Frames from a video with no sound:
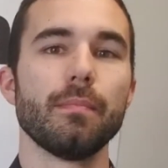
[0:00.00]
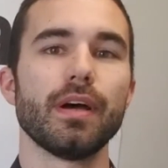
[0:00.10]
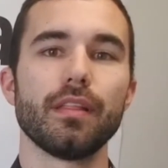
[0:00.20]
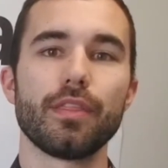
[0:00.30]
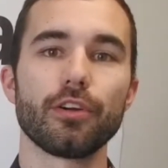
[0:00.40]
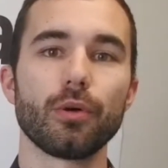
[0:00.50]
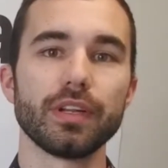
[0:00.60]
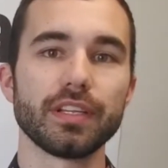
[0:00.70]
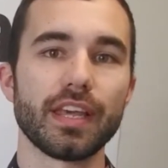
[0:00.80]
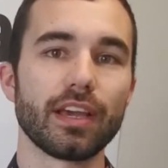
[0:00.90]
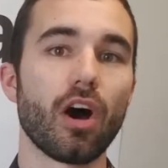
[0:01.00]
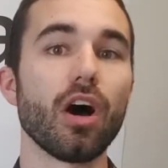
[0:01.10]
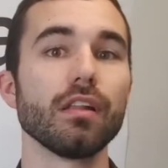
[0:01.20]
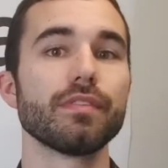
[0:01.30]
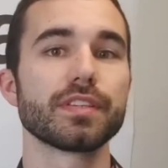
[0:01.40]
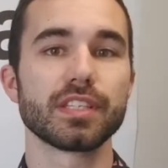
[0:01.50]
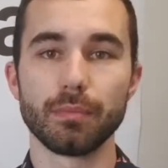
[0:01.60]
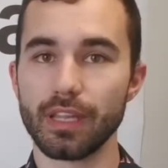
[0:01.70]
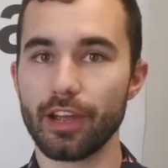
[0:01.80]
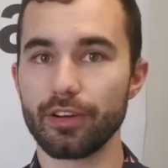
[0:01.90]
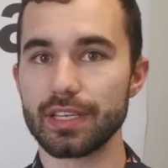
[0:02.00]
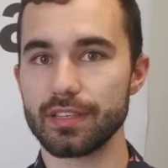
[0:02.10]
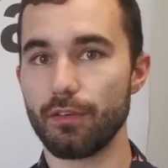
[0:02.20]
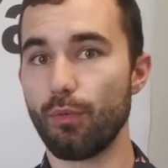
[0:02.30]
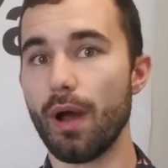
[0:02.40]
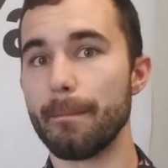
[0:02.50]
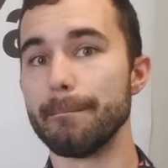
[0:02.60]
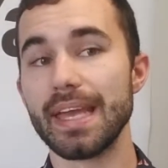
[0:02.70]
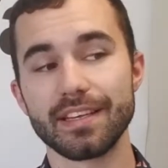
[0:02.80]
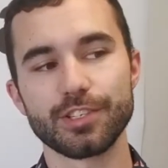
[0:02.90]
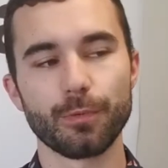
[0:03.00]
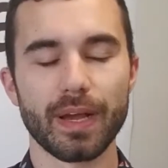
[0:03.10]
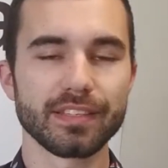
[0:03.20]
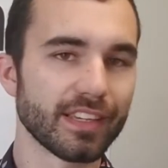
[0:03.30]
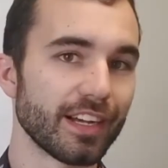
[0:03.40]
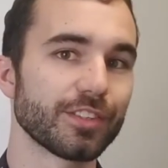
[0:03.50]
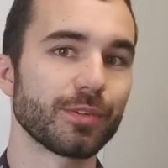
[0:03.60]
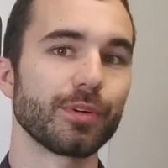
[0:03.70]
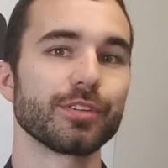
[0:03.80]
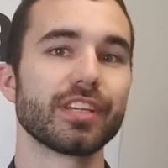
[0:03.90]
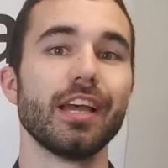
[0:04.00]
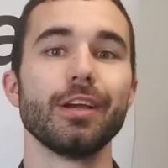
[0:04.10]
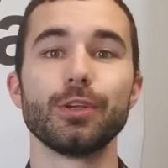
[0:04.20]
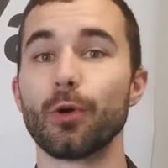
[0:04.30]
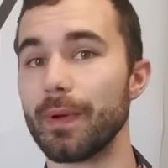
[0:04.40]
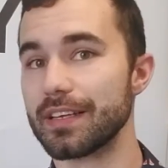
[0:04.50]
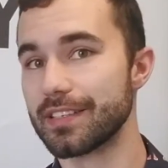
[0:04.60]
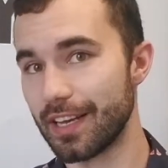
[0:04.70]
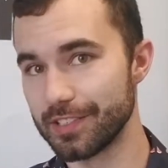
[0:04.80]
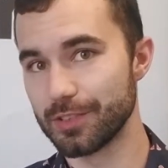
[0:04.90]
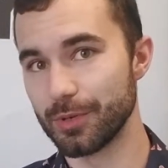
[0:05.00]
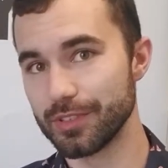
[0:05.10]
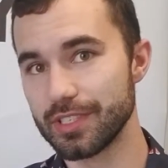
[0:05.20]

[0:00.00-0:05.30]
but they're going to take all of the similarities of what makes your best customers your best customers.